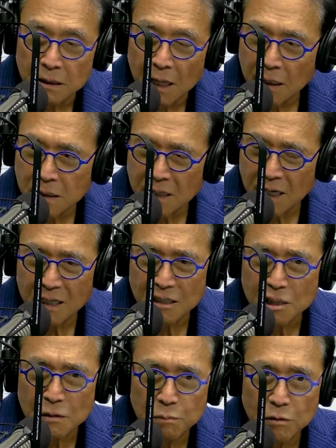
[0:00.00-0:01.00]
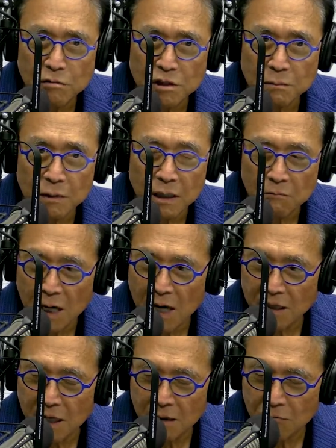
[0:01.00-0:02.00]
That's kind of spooks yeah. me.
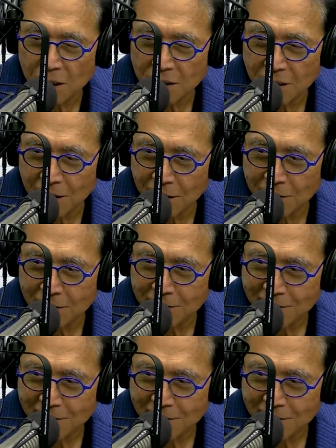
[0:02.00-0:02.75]
And then what uh,